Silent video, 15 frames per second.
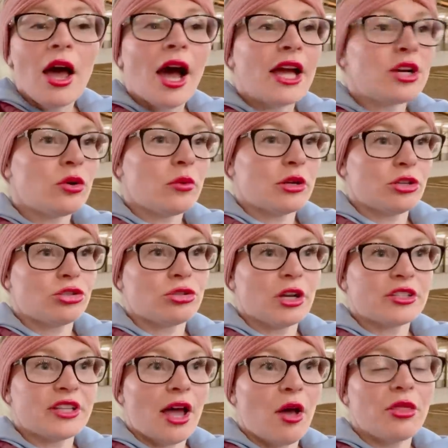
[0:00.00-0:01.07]
I don't want to
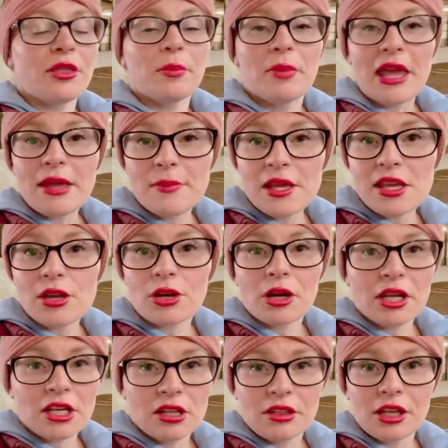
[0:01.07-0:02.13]
stress out the baby or
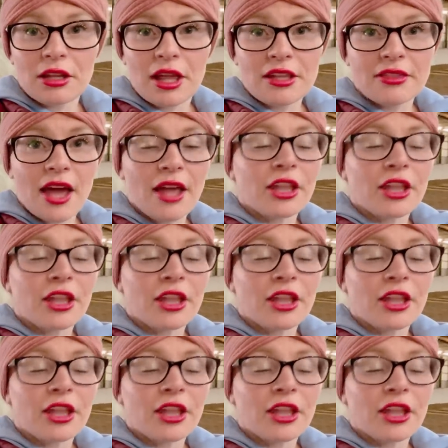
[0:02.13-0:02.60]
anything like that.